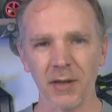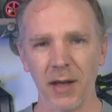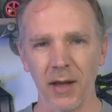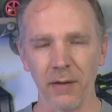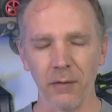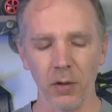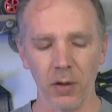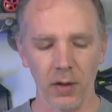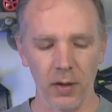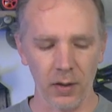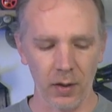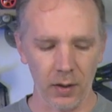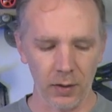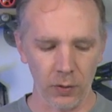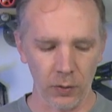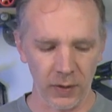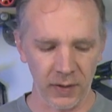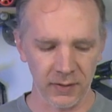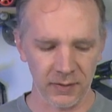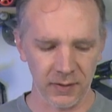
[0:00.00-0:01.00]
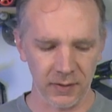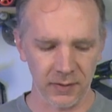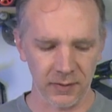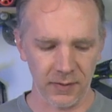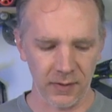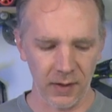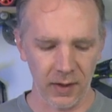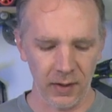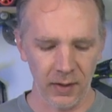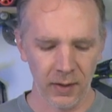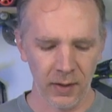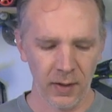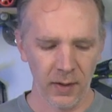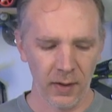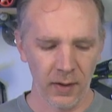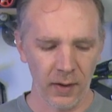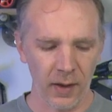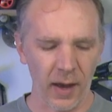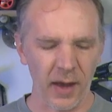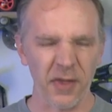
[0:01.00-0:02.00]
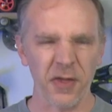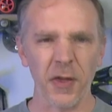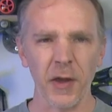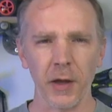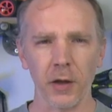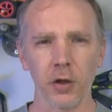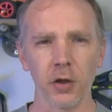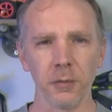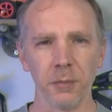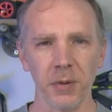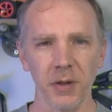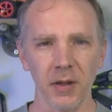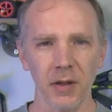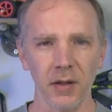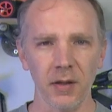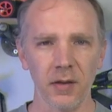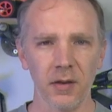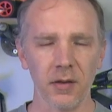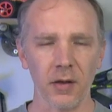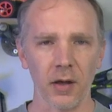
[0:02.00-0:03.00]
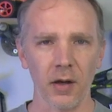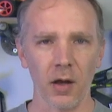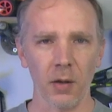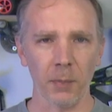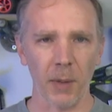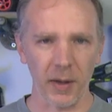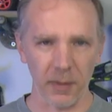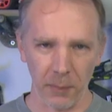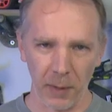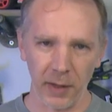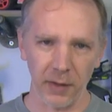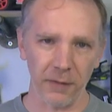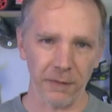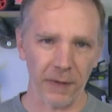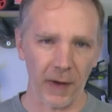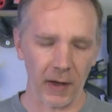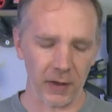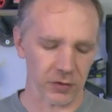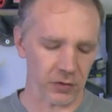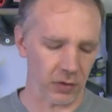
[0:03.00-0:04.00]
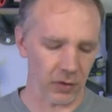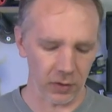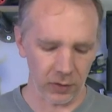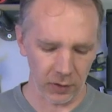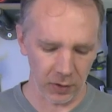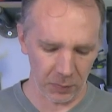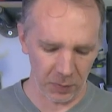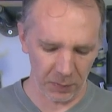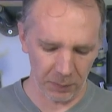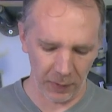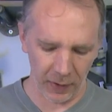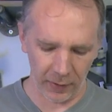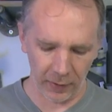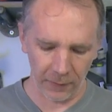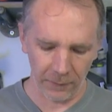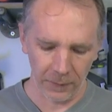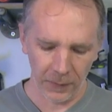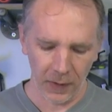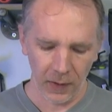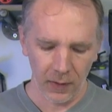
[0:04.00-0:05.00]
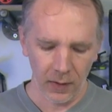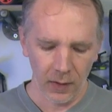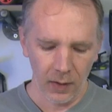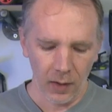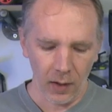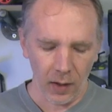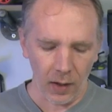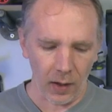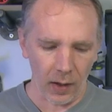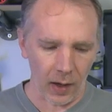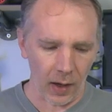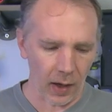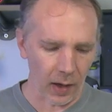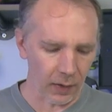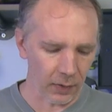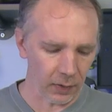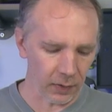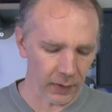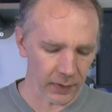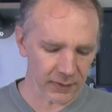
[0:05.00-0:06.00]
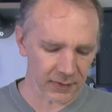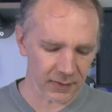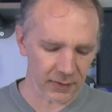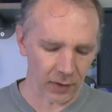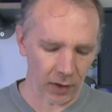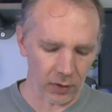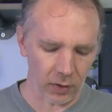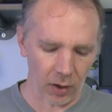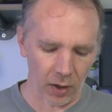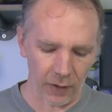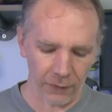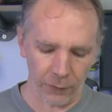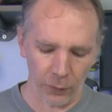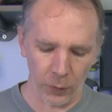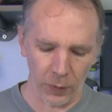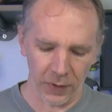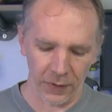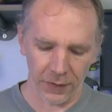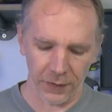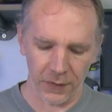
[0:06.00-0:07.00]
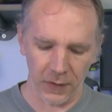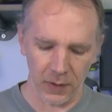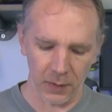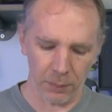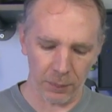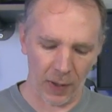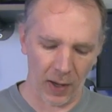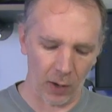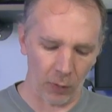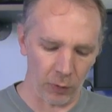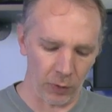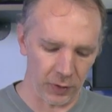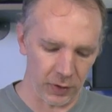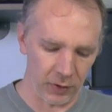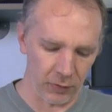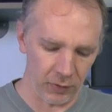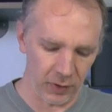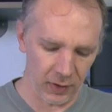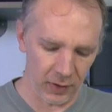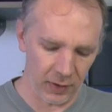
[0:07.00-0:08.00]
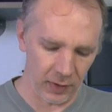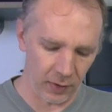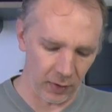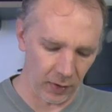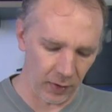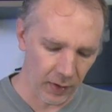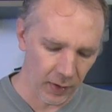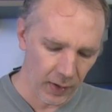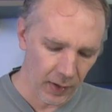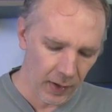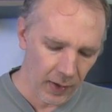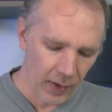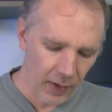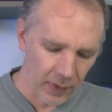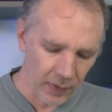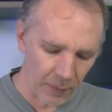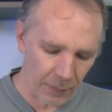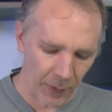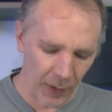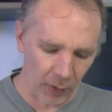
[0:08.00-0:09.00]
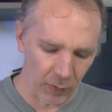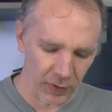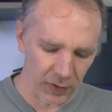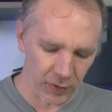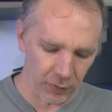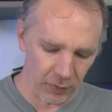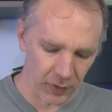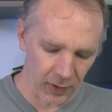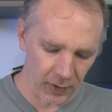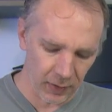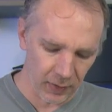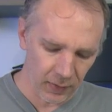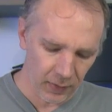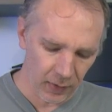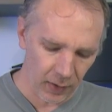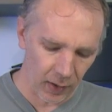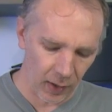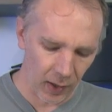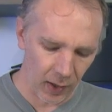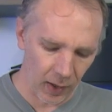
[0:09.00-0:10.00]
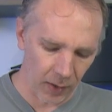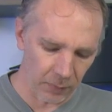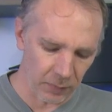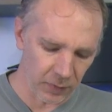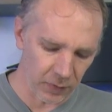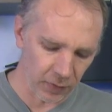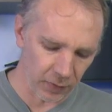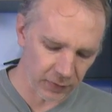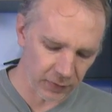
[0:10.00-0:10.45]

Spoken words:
kind of annoyances that I think could be thought out by the manufacturer a little bit better. Let's start off with the power unit here. The power unit, you're